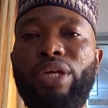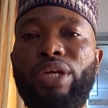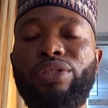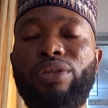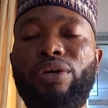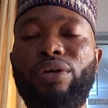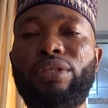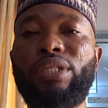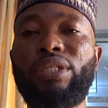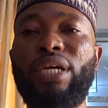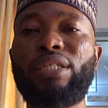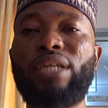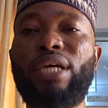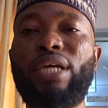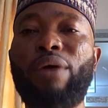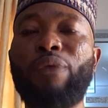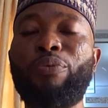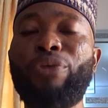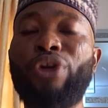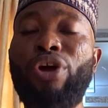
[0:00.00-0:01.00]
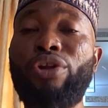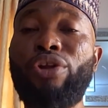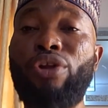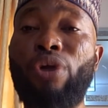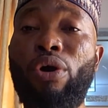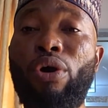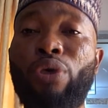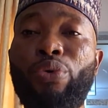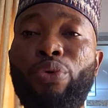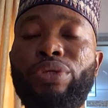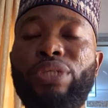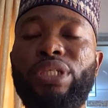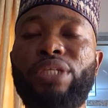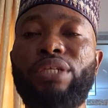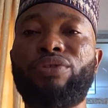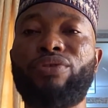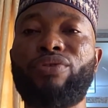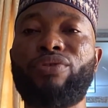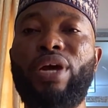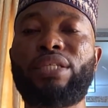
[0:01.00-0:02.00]
collation center, we don't know
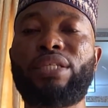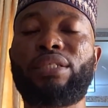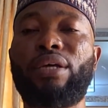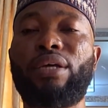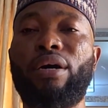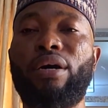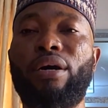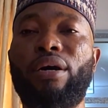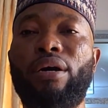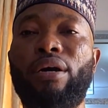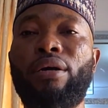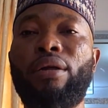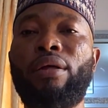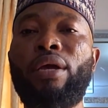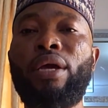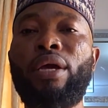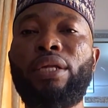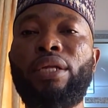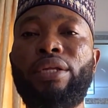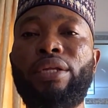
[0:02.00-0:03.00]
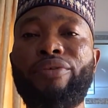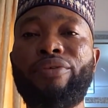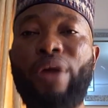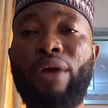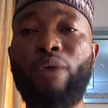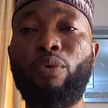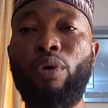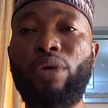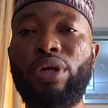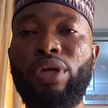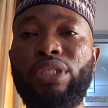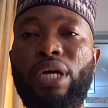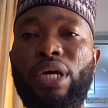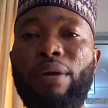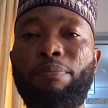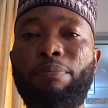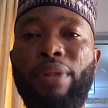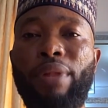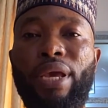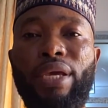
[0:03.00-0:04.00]
whose interest direct was
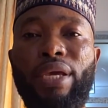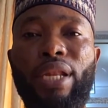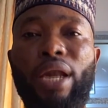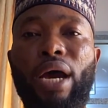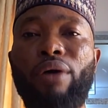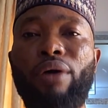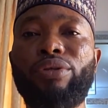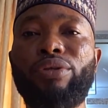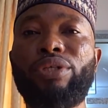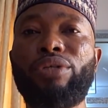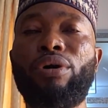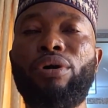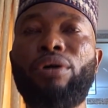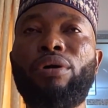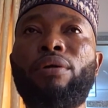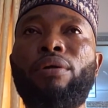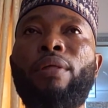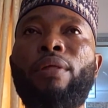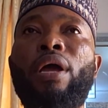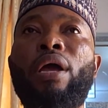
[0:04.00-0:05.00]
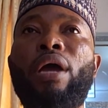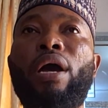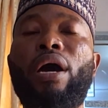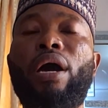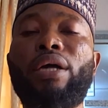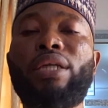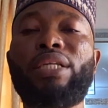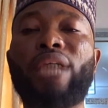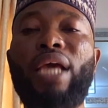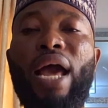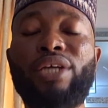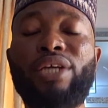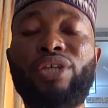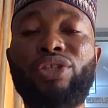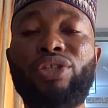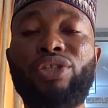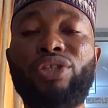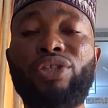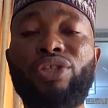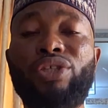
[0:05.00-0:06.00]
playing out. You know, the
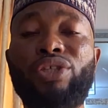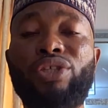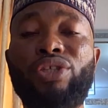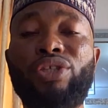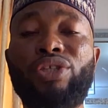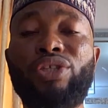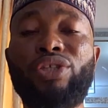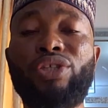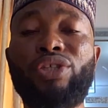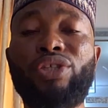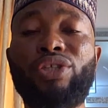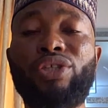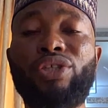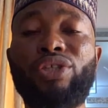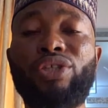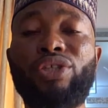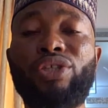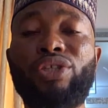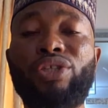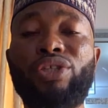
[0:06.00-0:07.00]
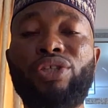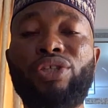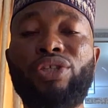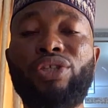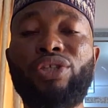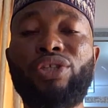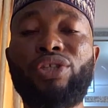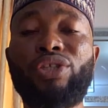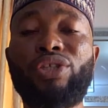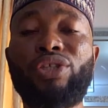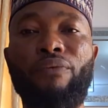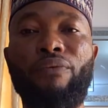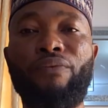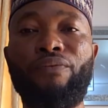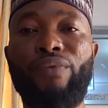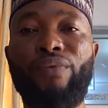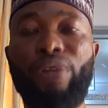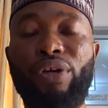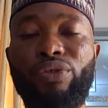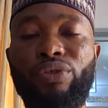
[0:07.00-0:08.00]
action of direct
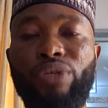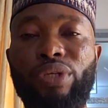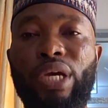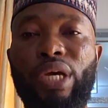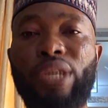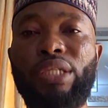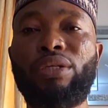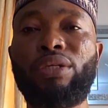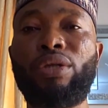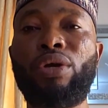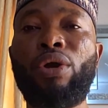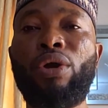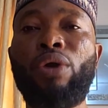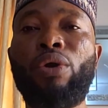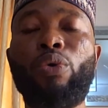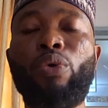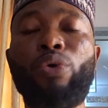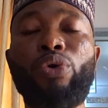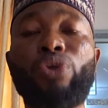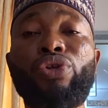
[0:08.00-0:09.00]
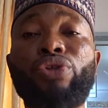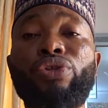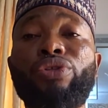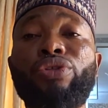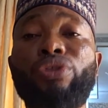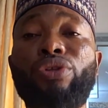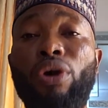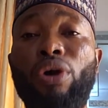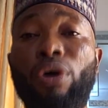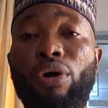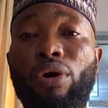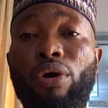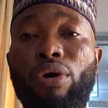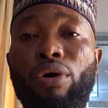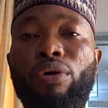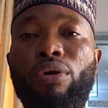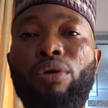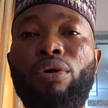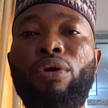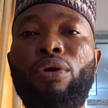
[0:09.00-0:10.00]
was very, very, very unfortunate. Wouldn't
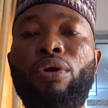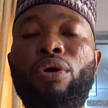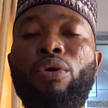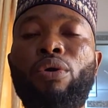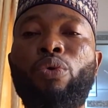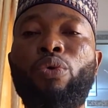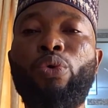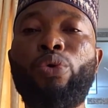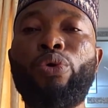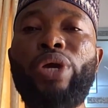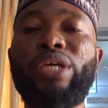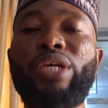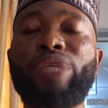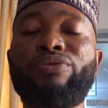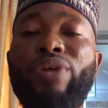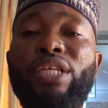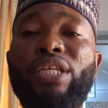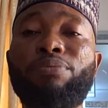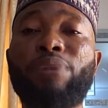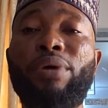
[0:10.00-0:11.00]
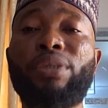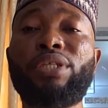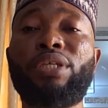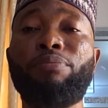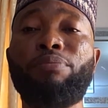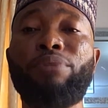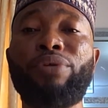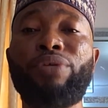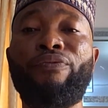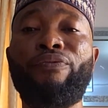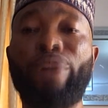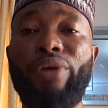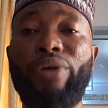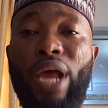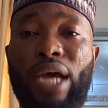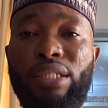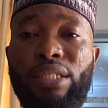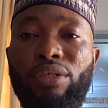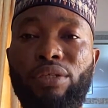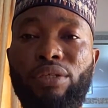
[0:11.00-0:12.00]
know who is responsible for
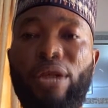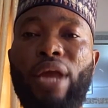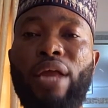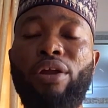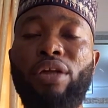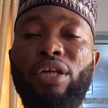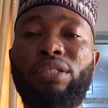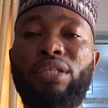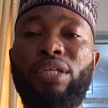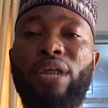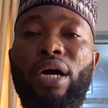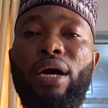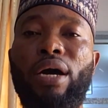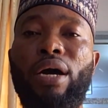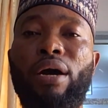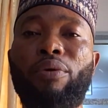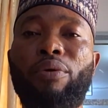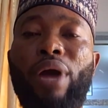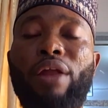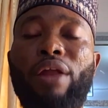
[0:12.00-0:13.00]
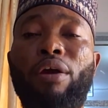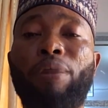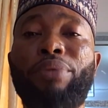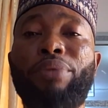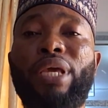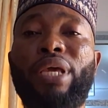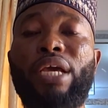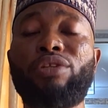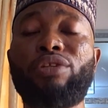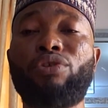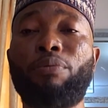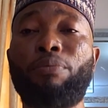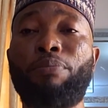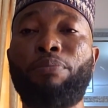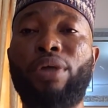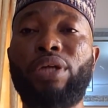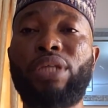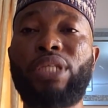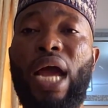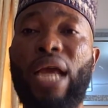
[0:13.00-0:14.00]
that. You cannot begin to
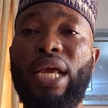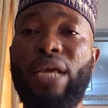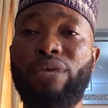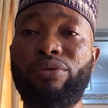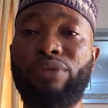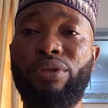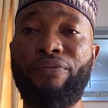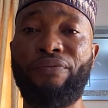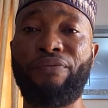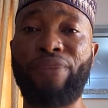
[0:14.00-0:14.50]
point accusing